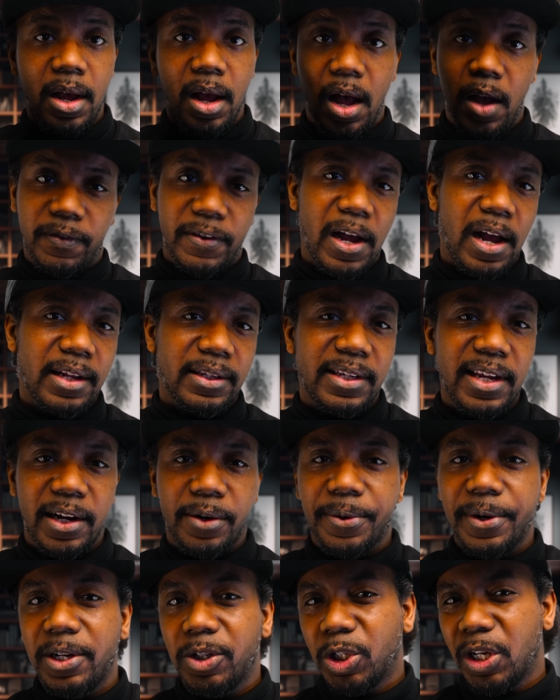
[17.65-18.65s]
of content
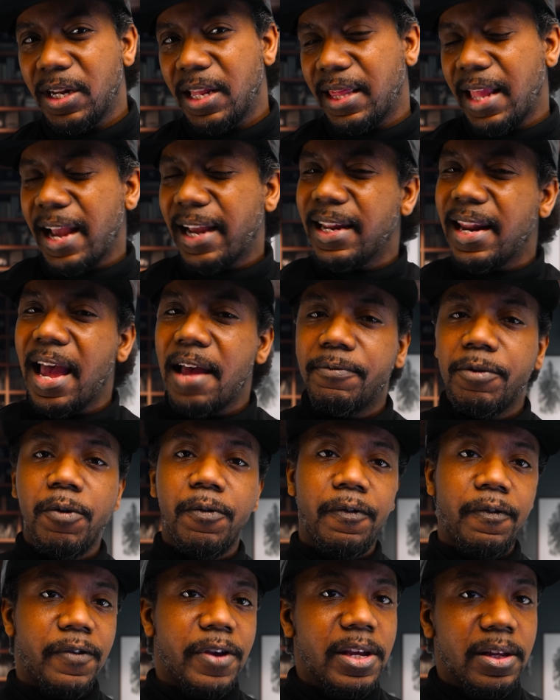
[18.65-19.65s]
creation, and that could have you
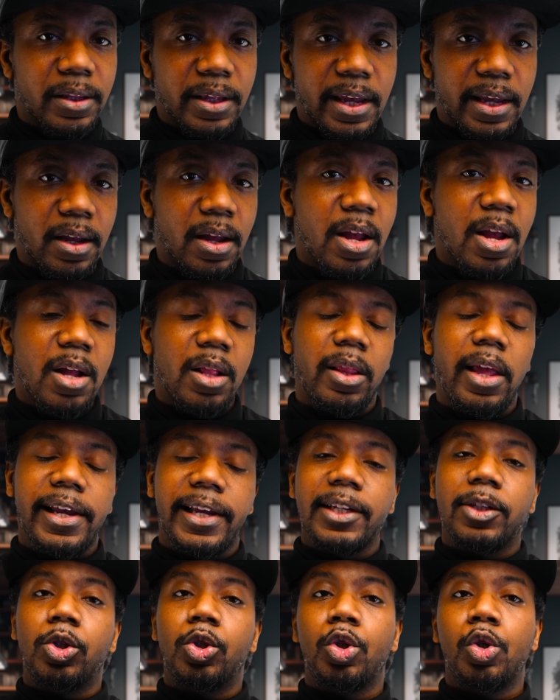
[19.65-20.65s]
feeling
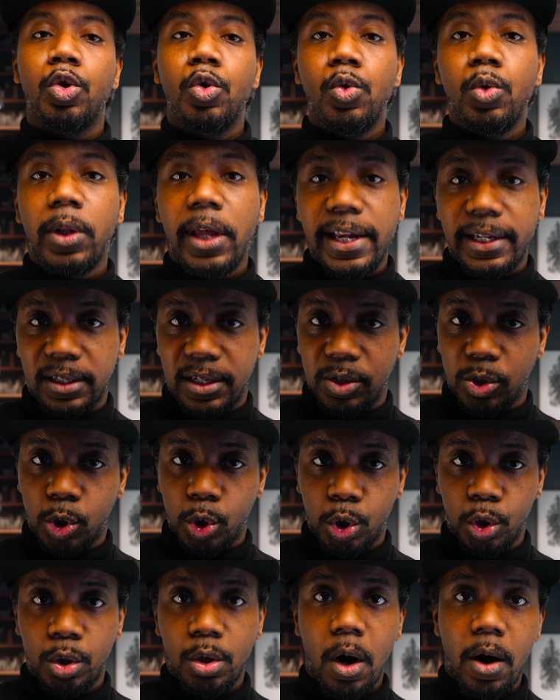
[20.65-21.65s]
like it's too late to
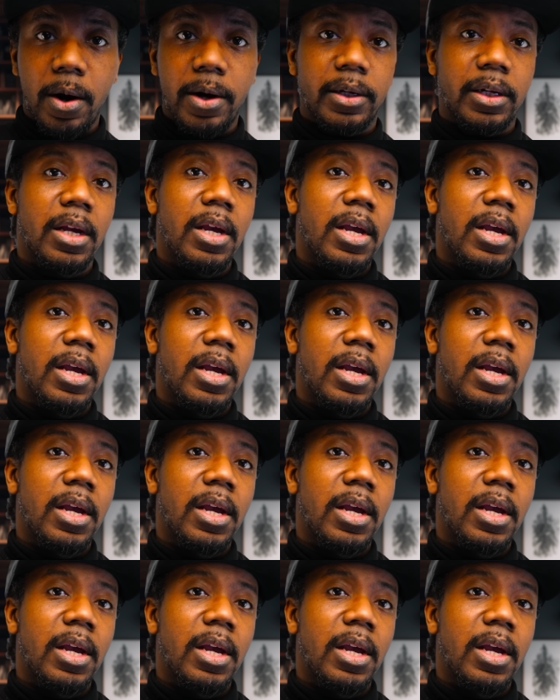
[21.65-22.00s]
start